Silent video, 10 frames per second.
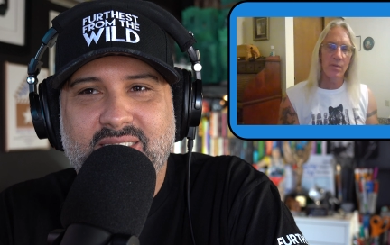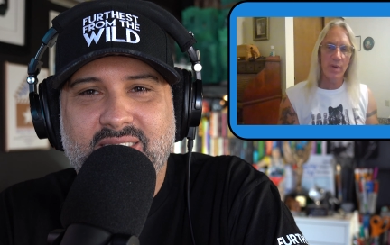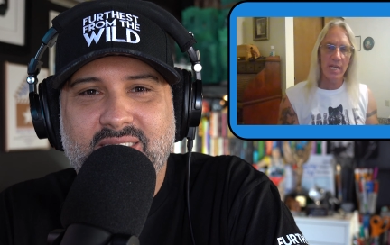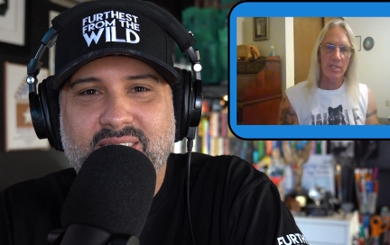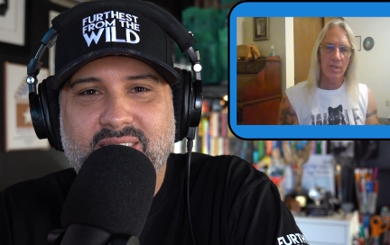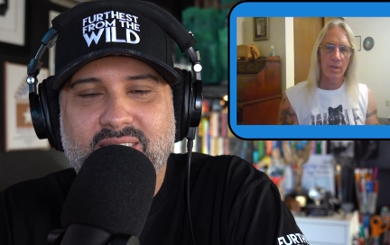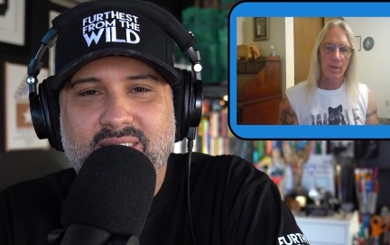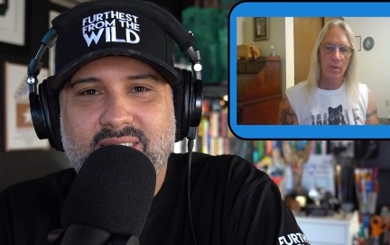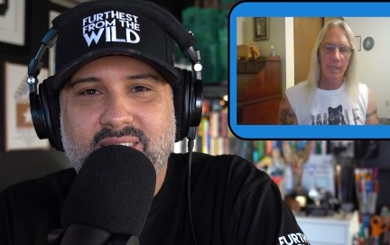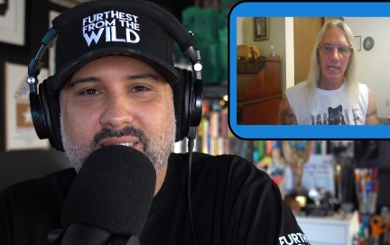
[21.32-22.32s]
Speaker 1: me
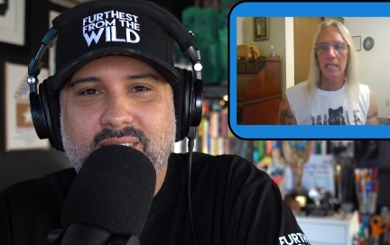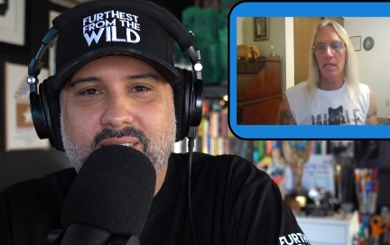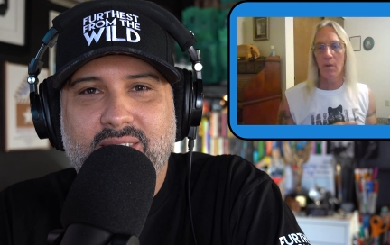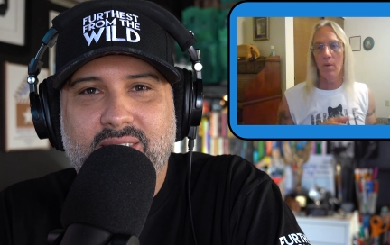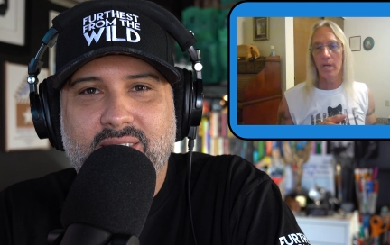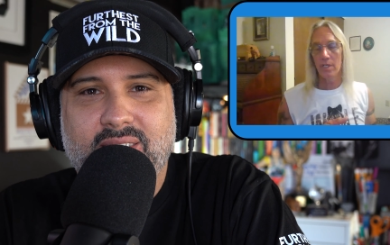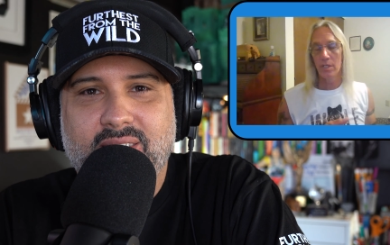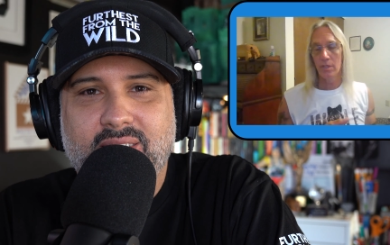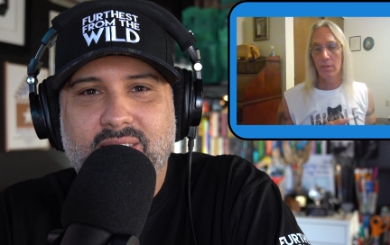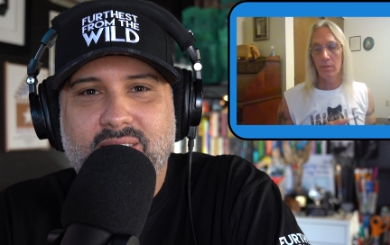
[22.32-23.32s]
rescue because I wanted
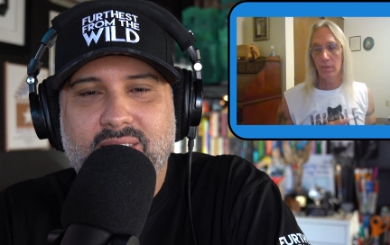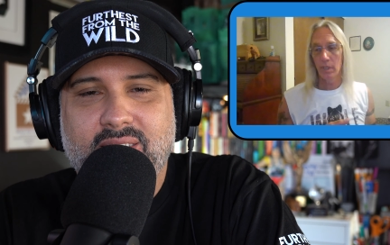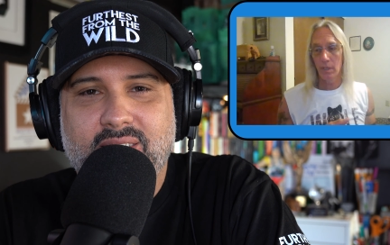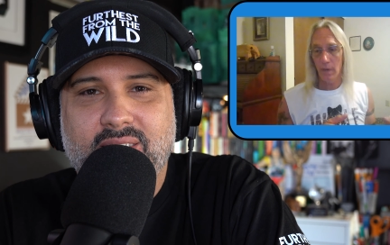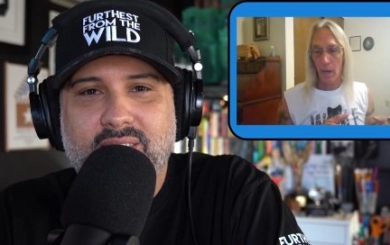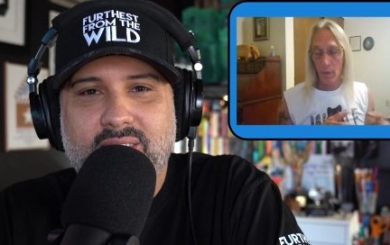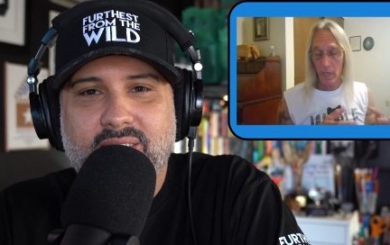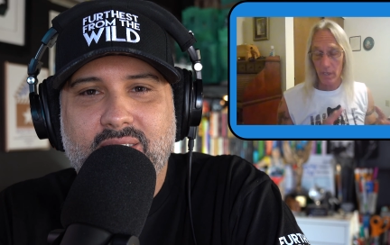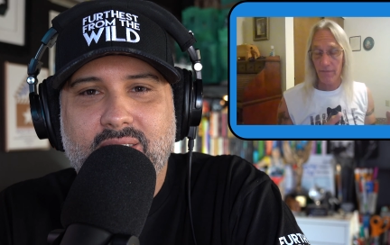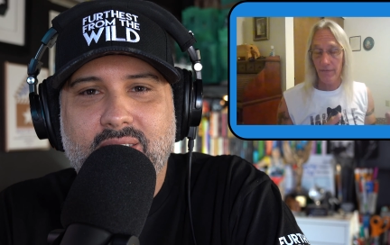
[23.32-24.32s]
to. I
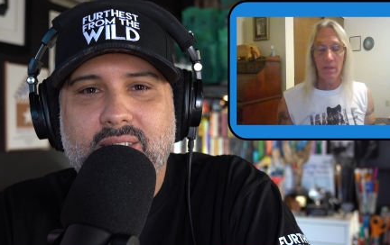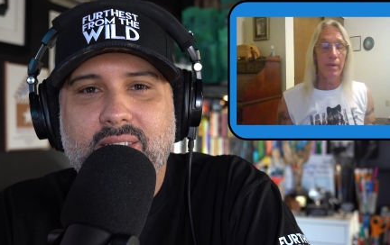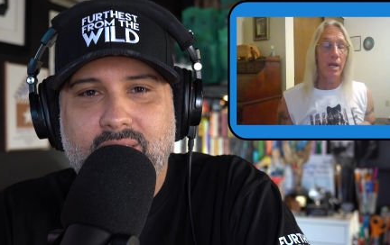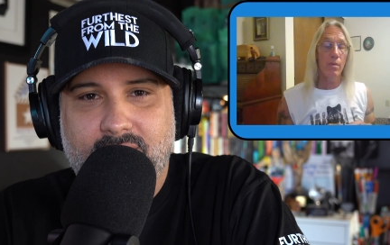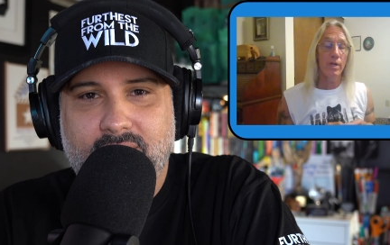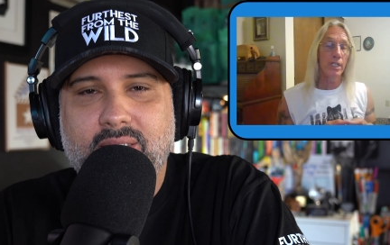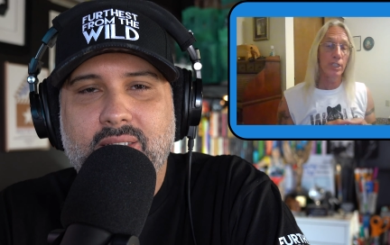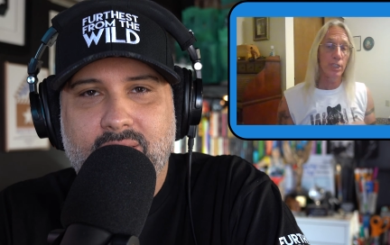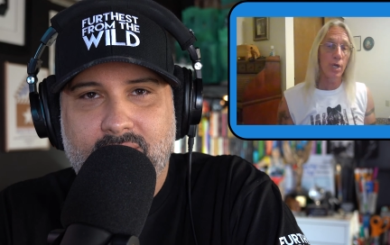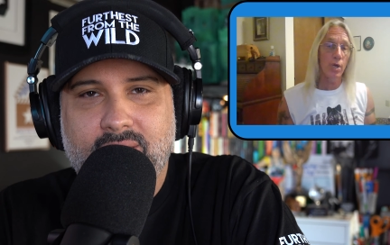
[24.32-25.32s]
wanted to film and I wanted to
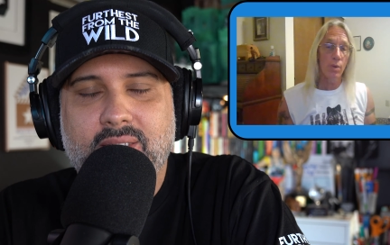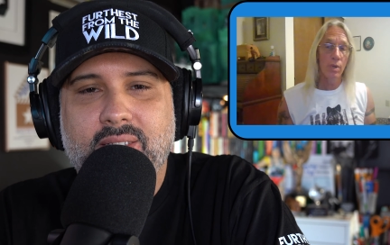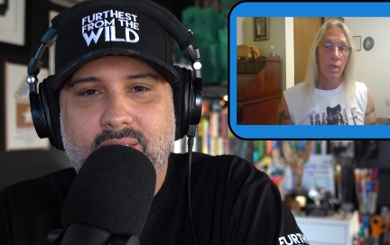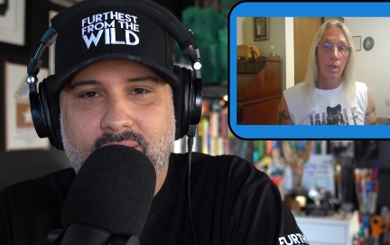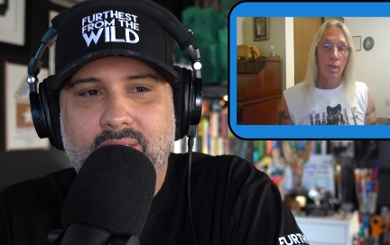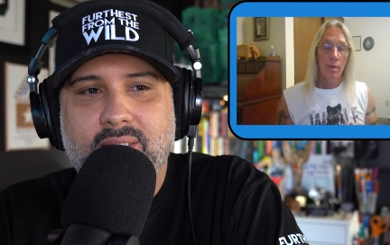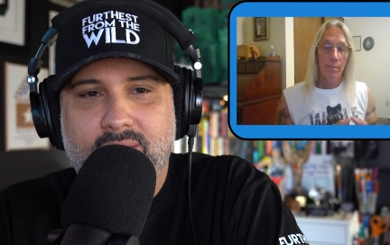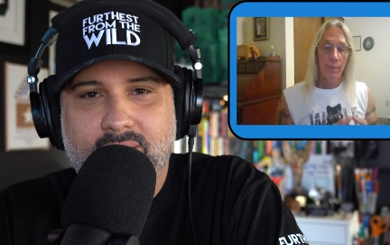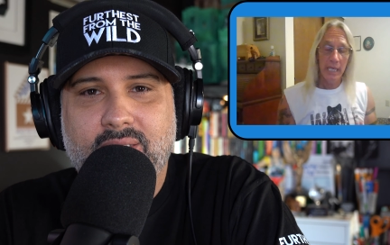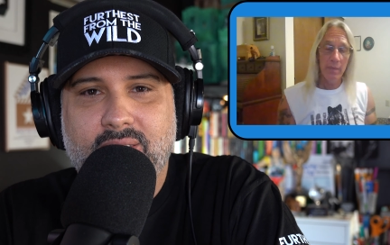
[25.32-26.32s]
show
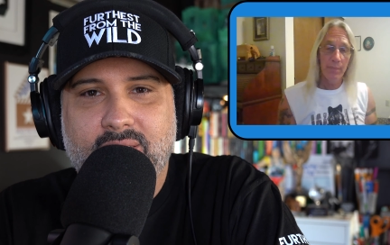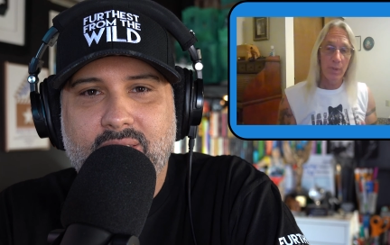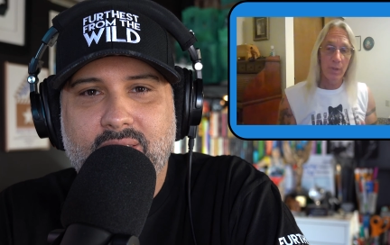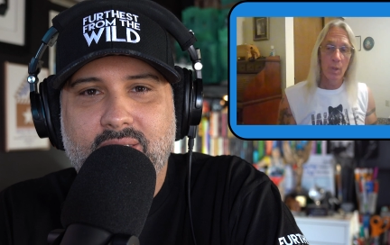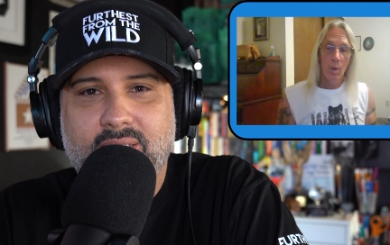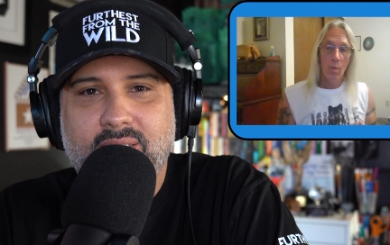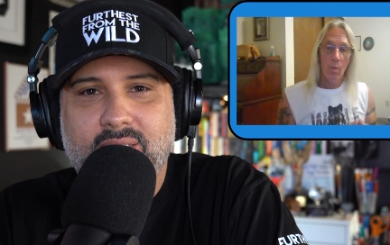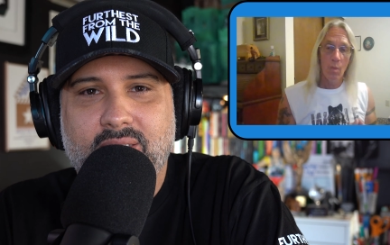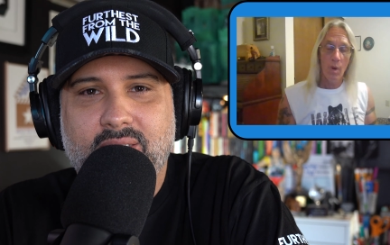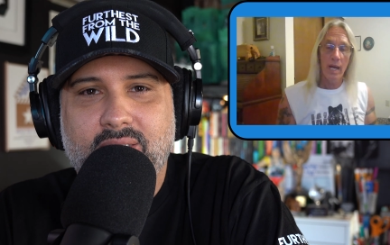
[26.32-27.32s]
people
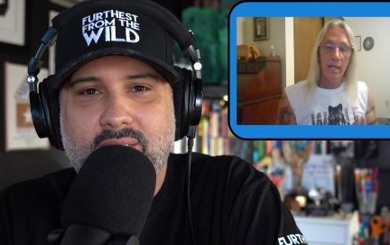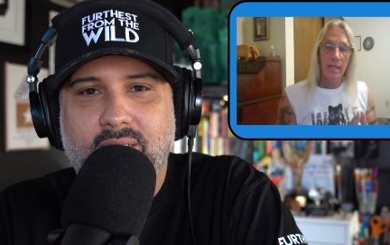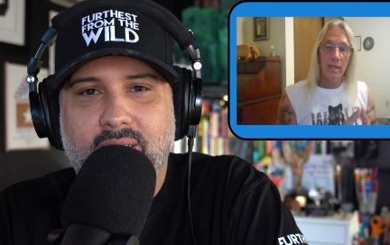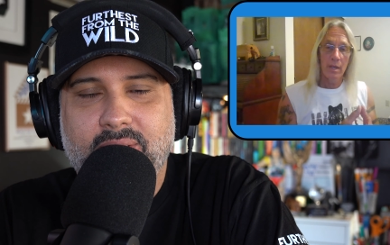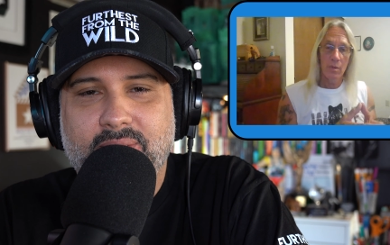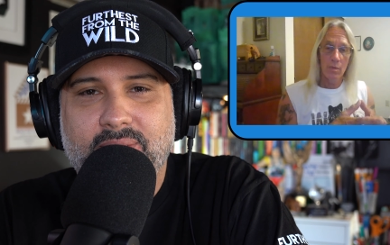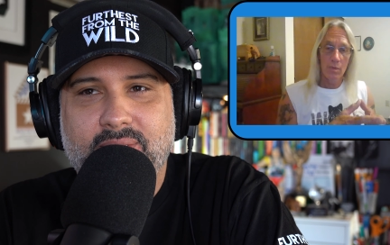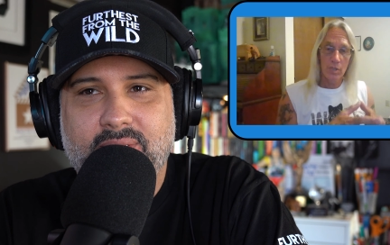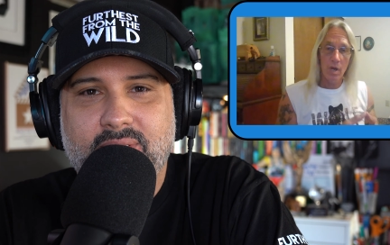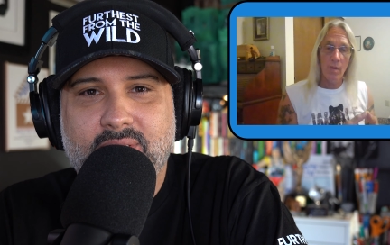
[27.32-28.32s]
what yeah.
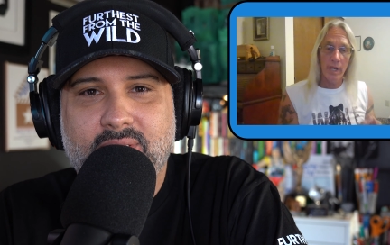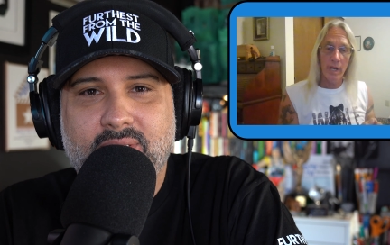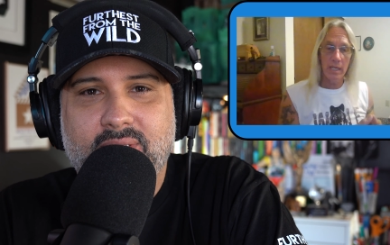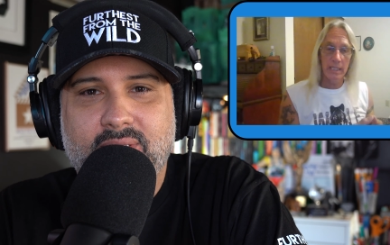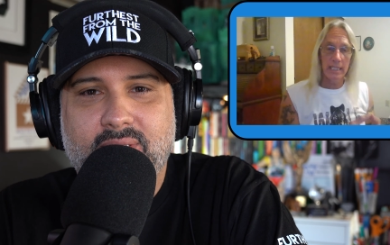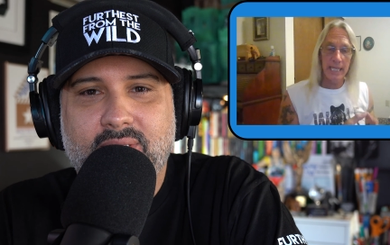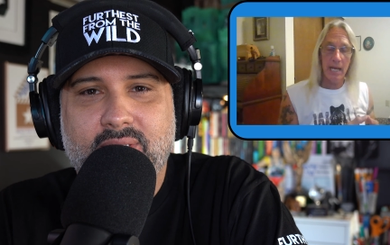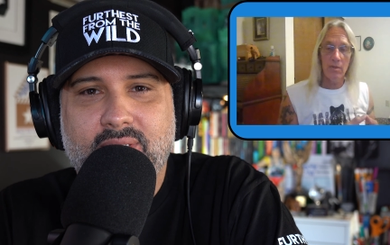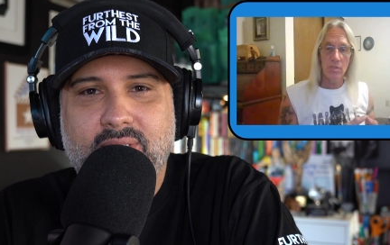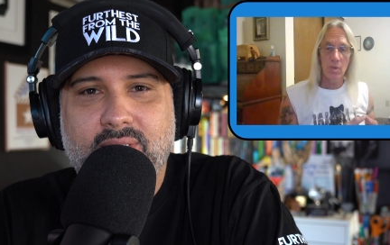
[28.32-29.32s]
was going on in this
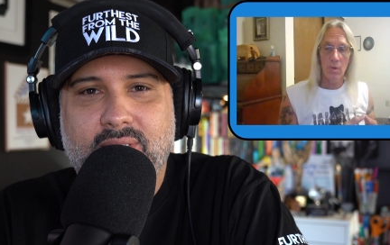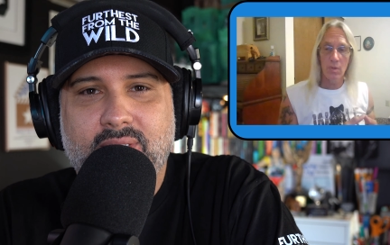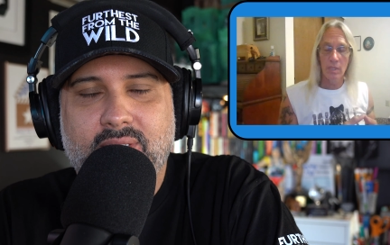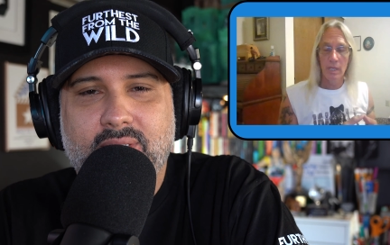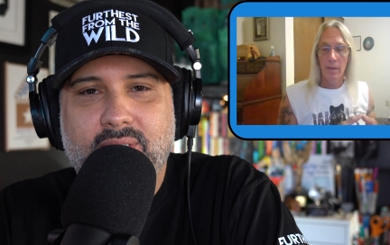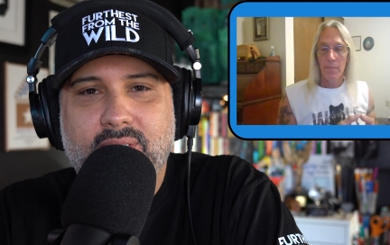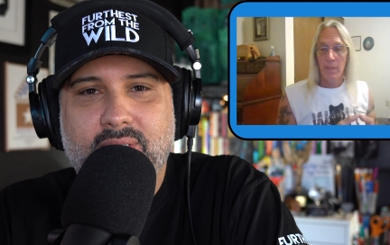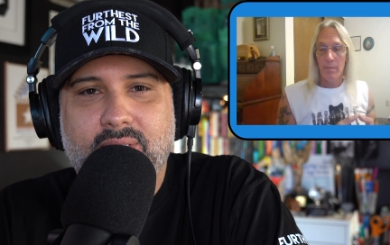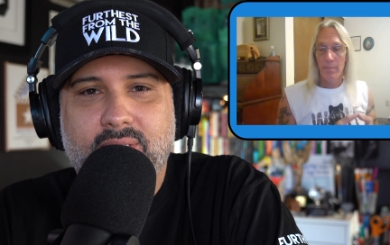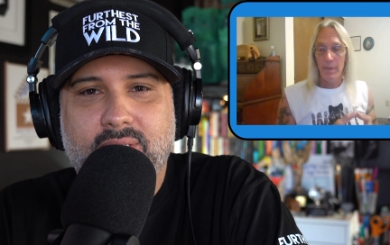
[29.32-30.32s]
household.
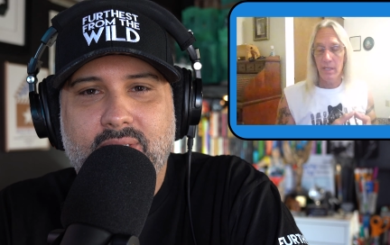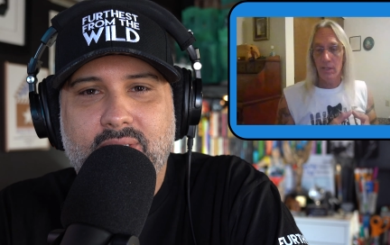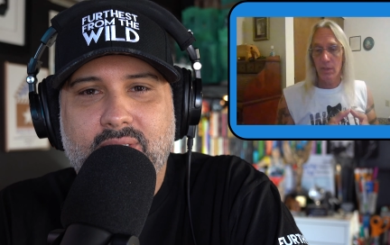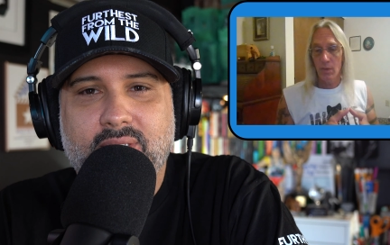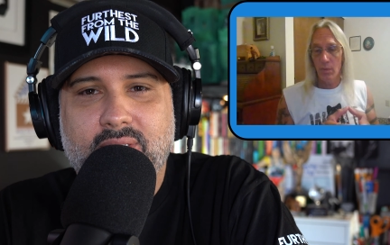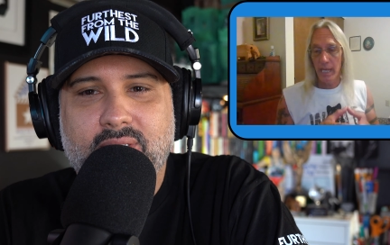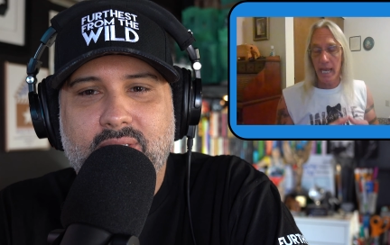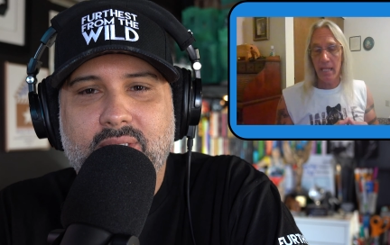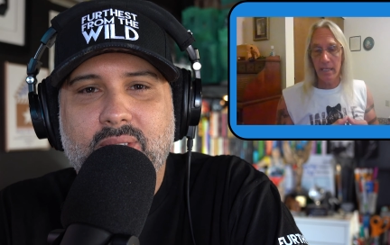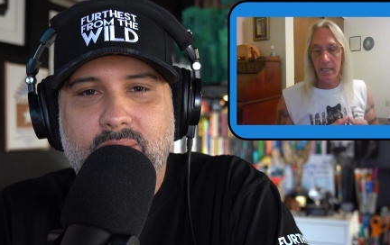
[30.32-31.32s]
But the
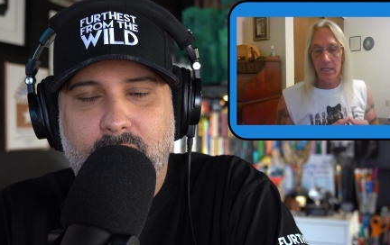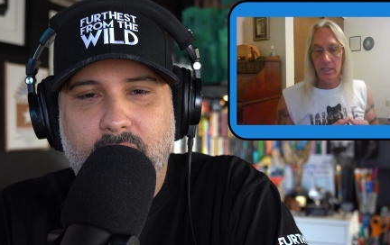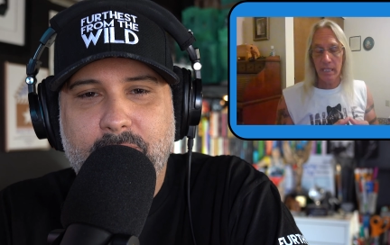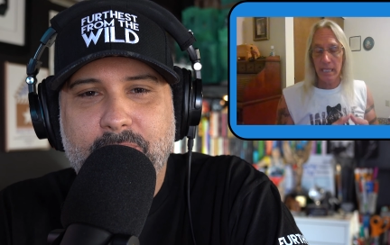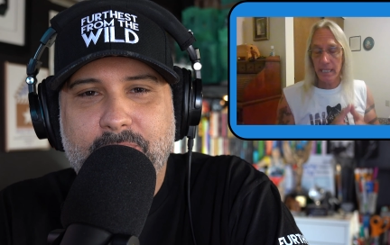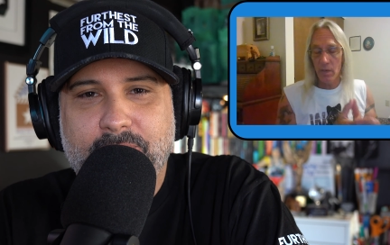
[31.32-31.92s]
reality is, right. they, they